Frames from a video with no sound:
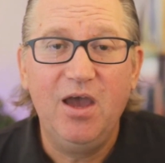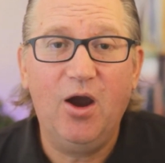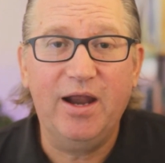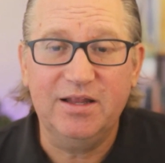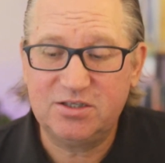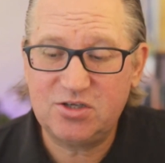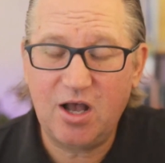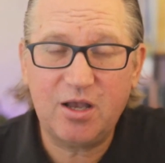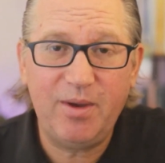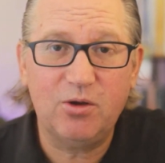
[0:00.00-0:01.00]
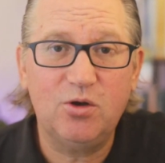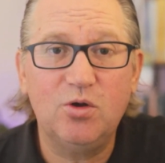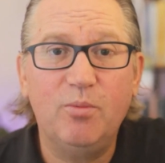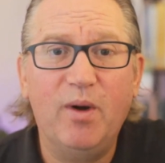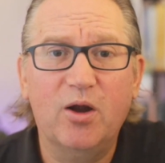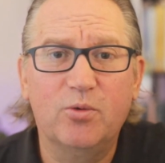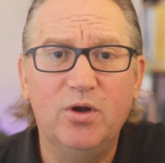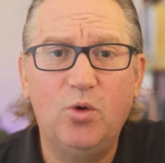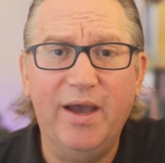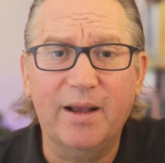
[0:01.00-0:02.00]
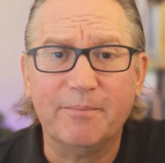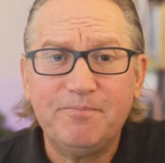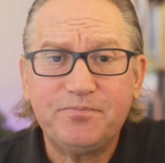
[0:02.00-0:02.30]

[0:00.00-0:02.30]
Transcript: All right, let's talk about Google Bard real quick.